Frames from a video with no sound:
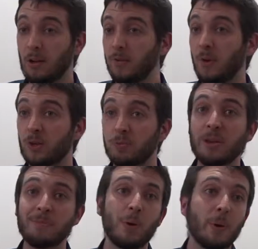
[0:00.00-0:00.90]
For
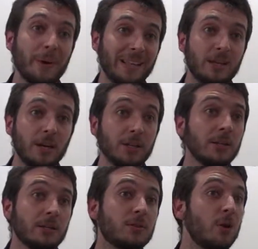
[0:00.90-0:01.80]
spring powered gun,
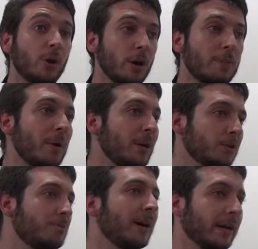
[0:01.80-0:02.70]
it's a longer barrel
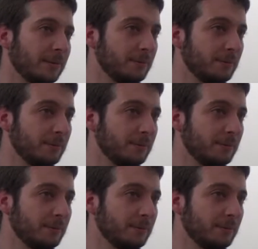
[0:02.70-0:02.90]
on the market.